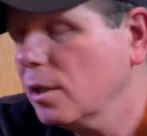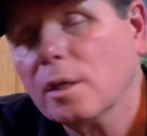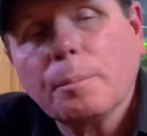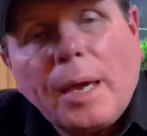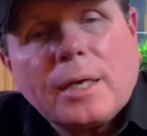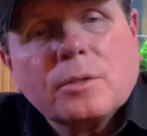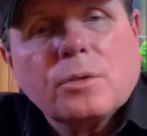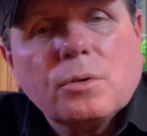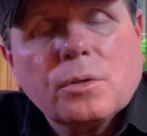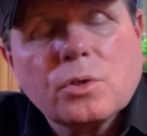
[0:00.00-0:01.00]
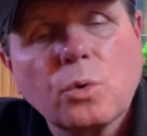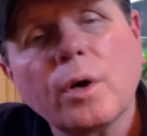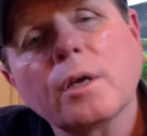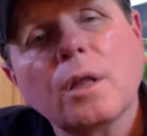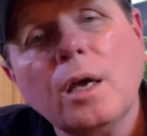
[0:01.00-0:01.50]
get back to
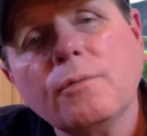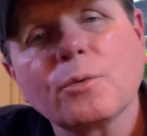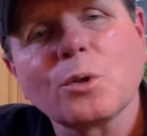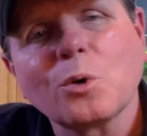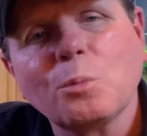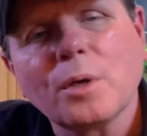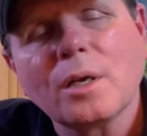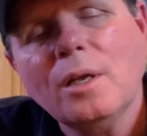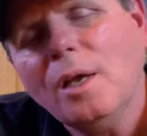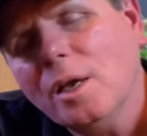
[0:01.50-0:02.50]
enjoying life a little bit.